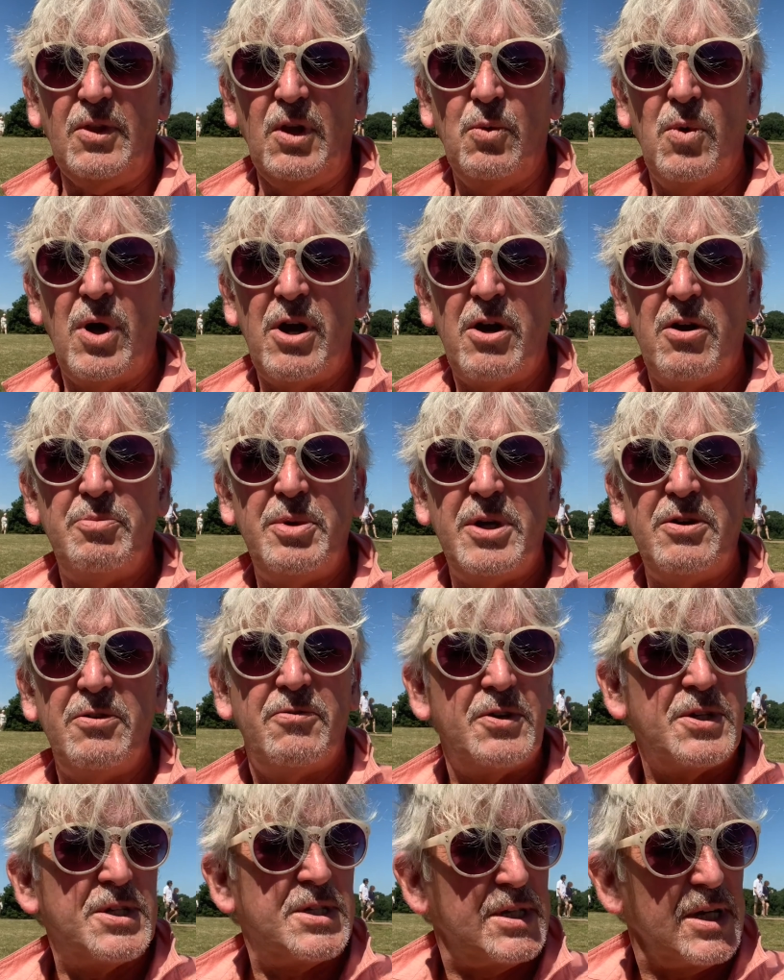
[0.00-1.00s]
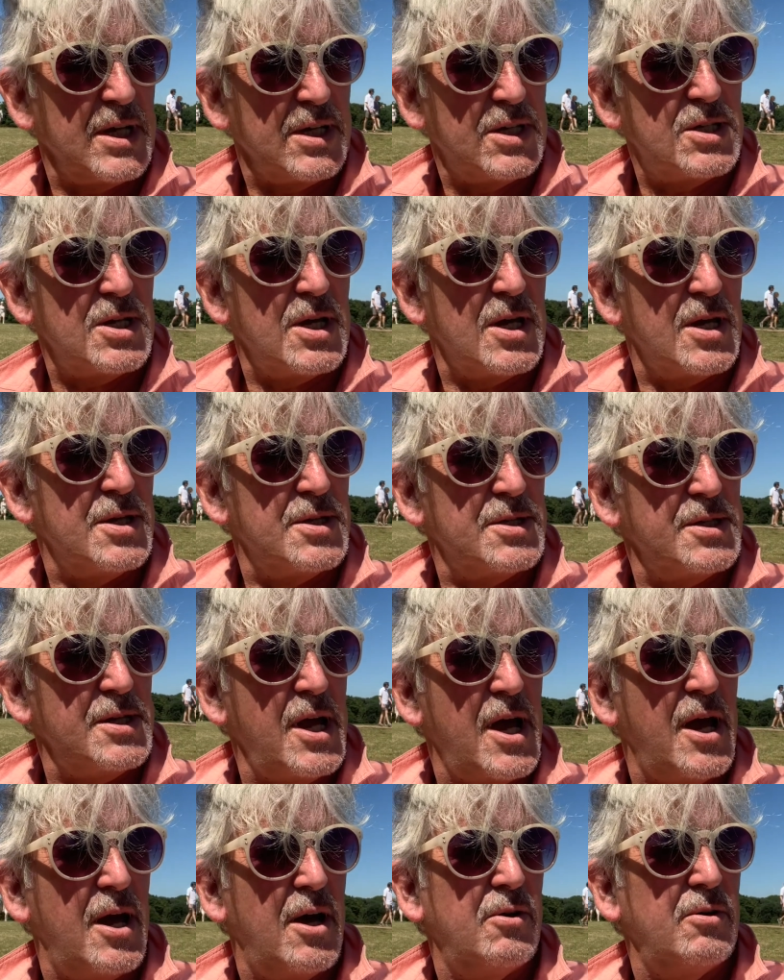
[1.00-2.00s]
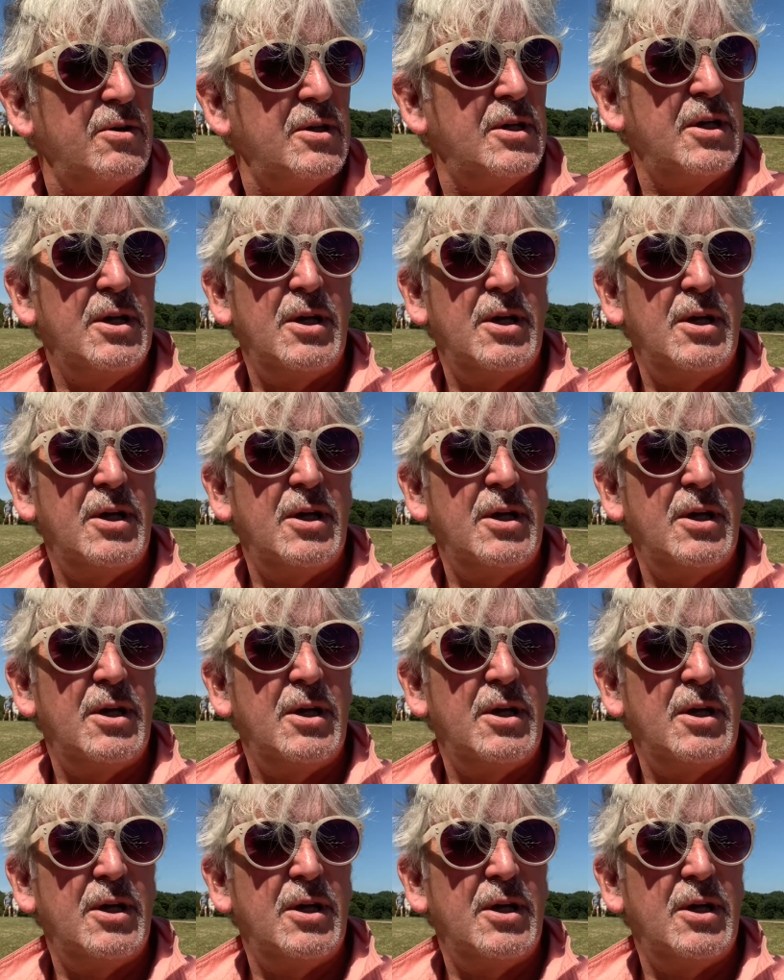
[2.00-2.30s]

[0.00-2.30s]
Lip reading: where I've been for 6 years now,